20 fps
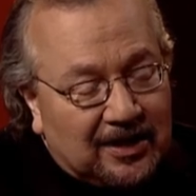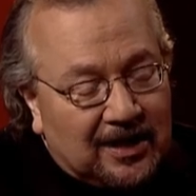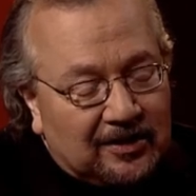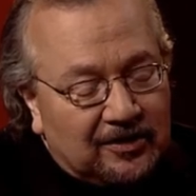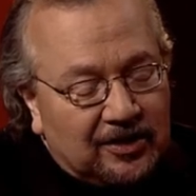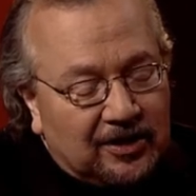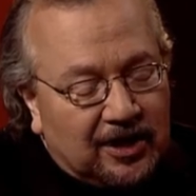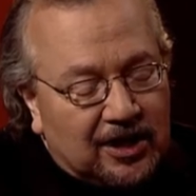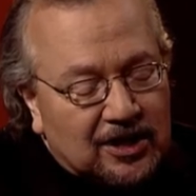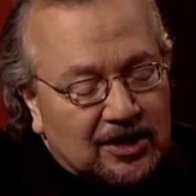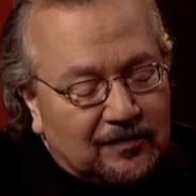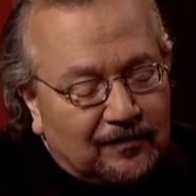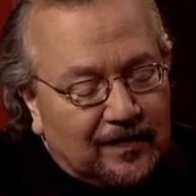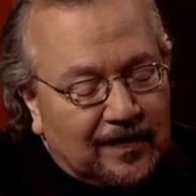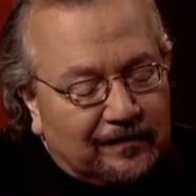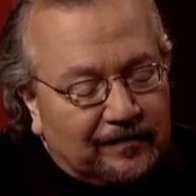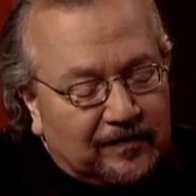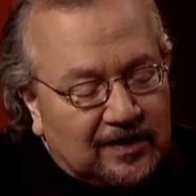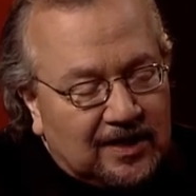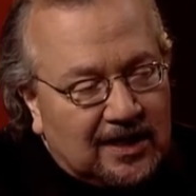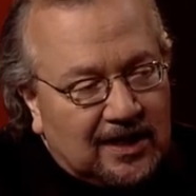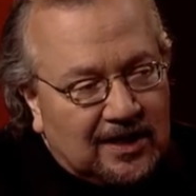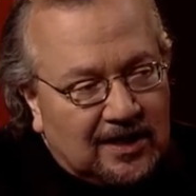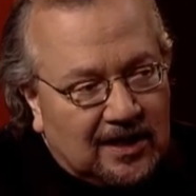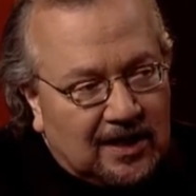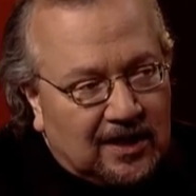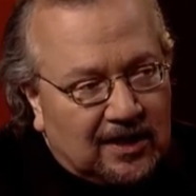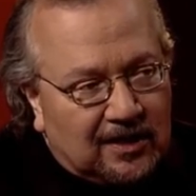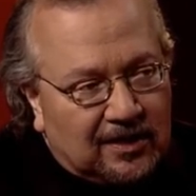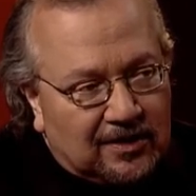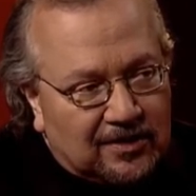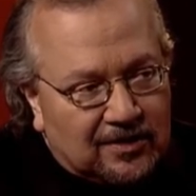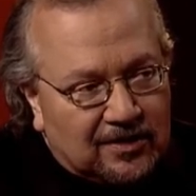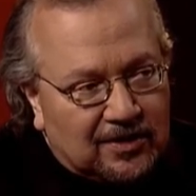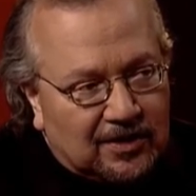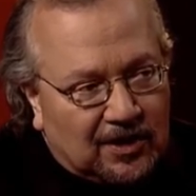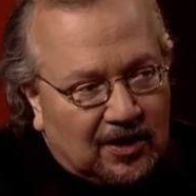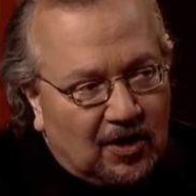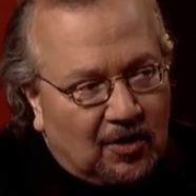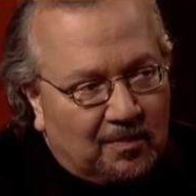it took us 15 years to
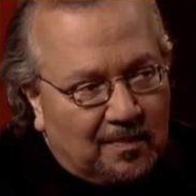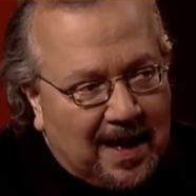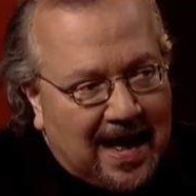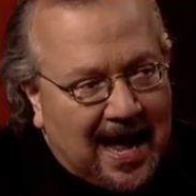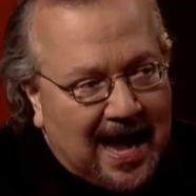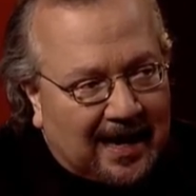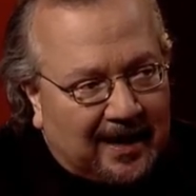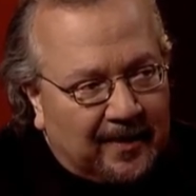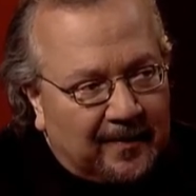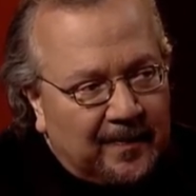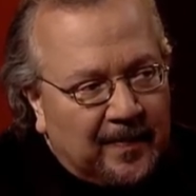go back.